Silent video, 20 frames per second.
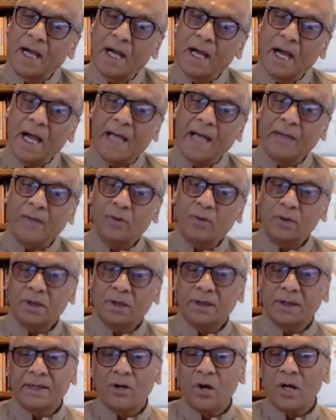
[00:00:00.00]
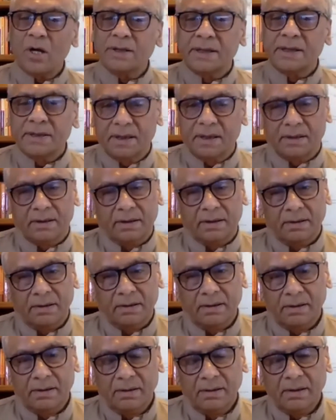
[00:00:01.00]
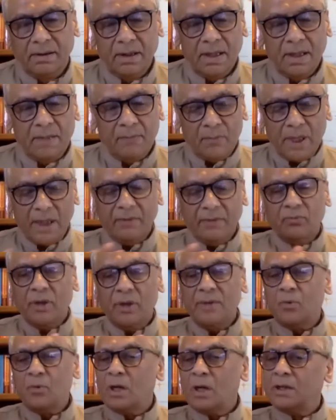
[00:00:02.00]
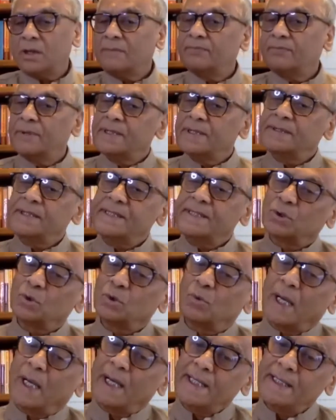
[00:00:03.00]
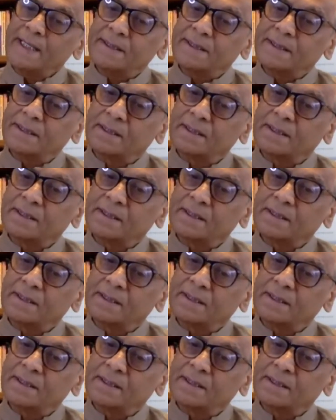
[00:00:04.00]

hydrogen and oxygen. When, when water freezes to ice,